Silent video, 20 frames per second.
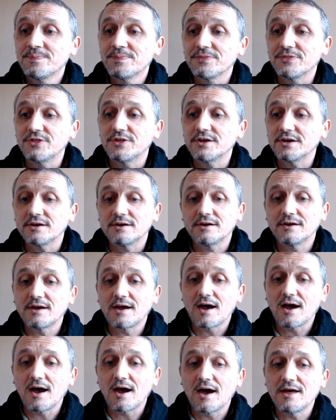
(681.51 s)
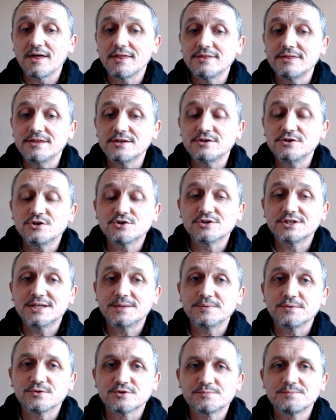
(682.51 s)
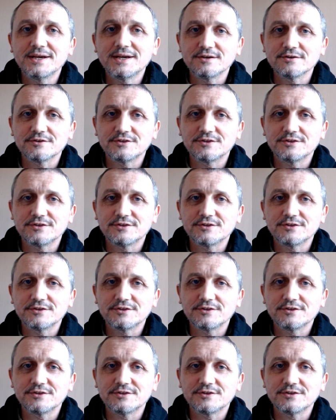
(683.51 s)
that the neurotypicals may not